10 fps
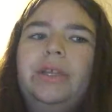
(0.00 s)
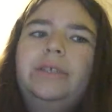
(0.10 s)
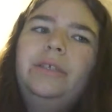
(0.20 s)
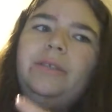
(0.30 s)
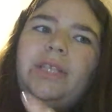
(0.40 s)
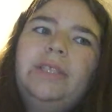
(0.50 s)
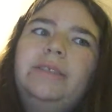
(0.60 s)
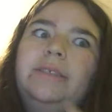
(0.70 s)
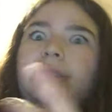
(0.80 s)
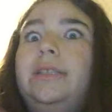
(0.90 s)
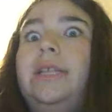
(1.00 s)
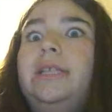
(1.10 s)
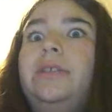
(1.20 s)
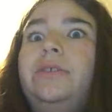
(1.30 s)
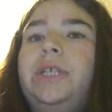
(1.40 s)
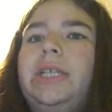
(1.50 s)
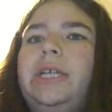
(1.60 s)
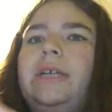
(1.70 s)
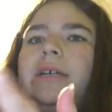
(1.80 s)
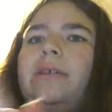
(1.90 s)
So that's
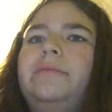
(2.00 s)
interesting.